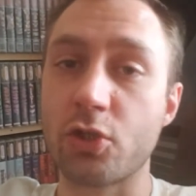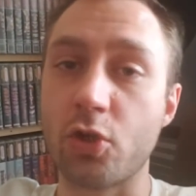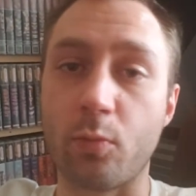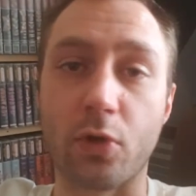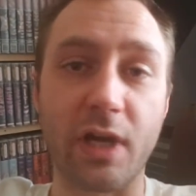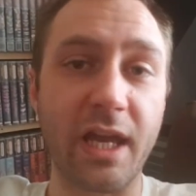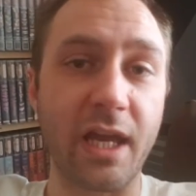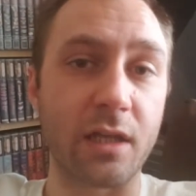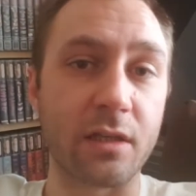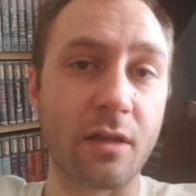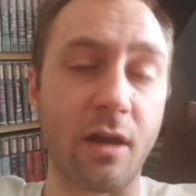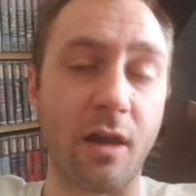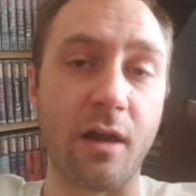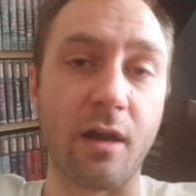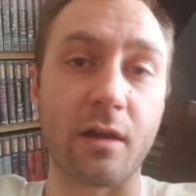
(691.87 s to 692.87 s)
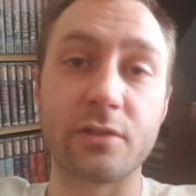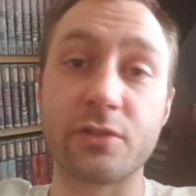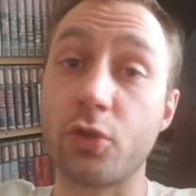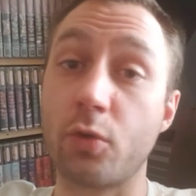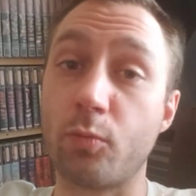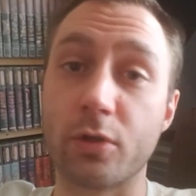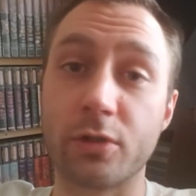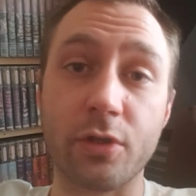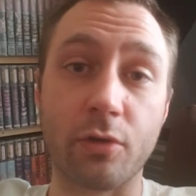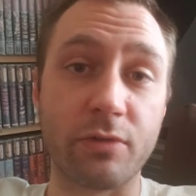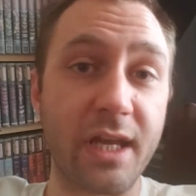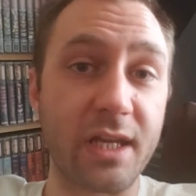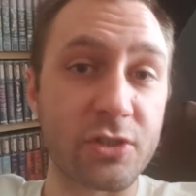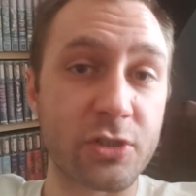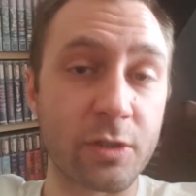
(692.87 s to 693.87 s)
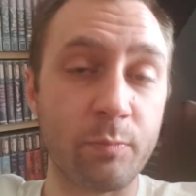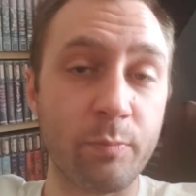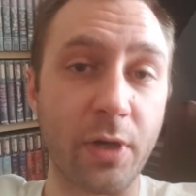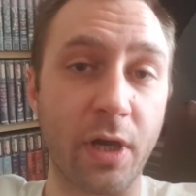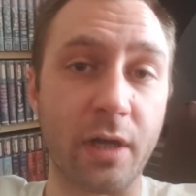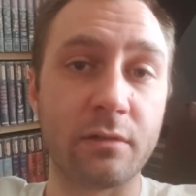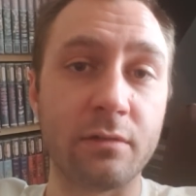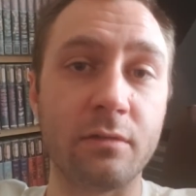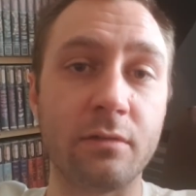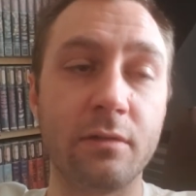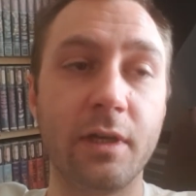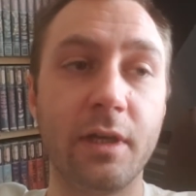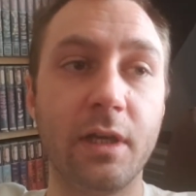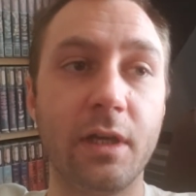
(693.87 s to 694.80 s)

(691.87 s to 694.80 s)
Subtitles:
no more end cards, no more donation button,